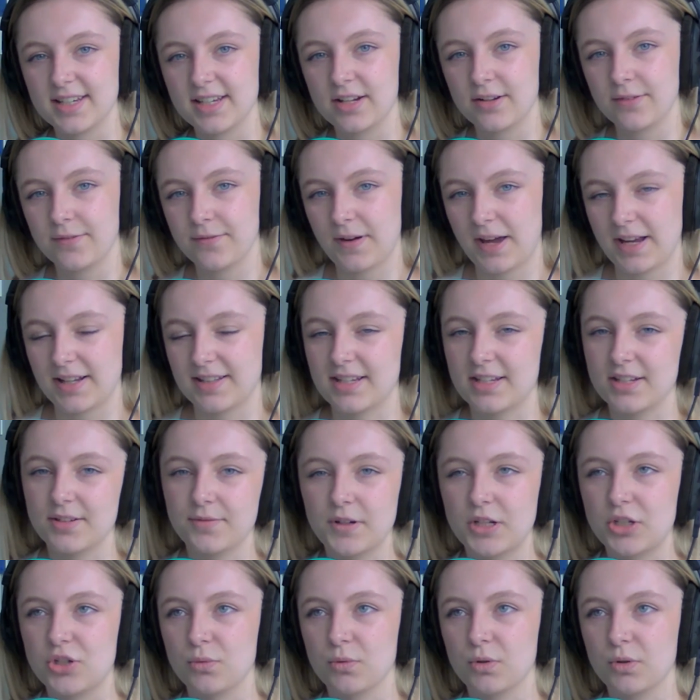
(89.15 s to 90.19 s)
can affect
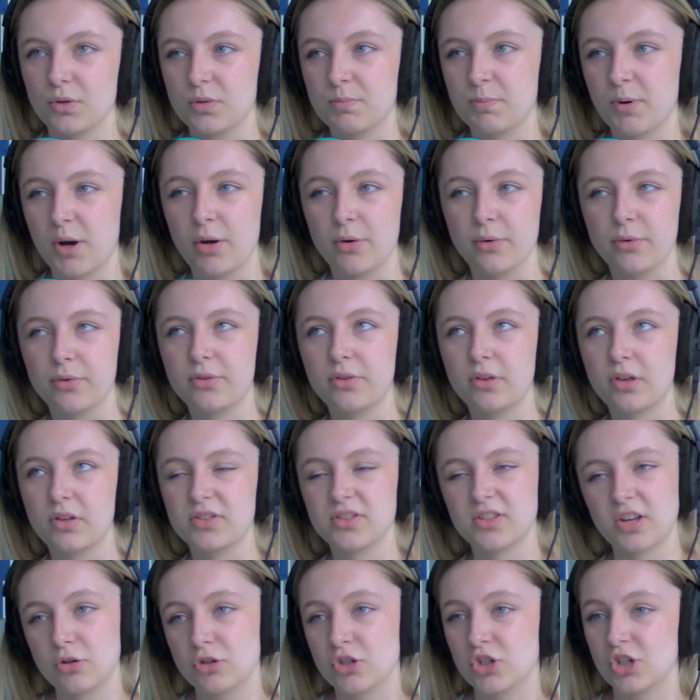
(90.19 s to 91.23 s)
individuals both
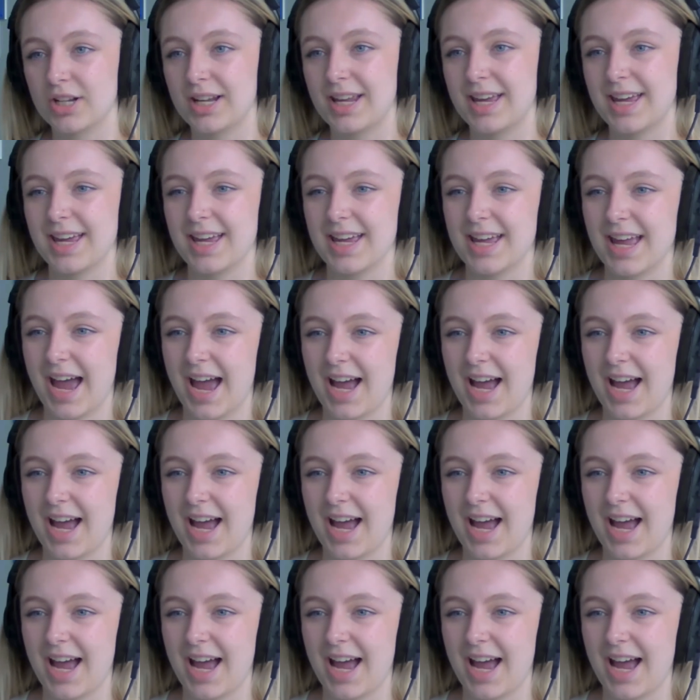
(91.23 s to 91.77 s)
socially